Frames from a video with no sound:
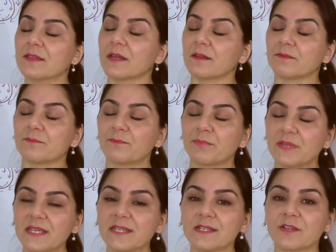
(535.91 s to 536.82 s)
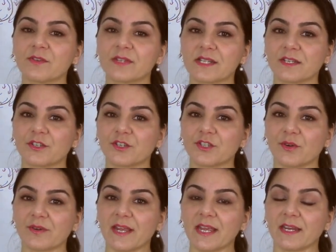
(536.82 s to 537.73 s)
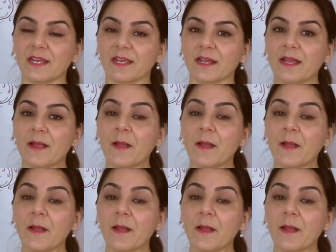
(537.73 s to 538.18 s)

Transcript: then please consider donating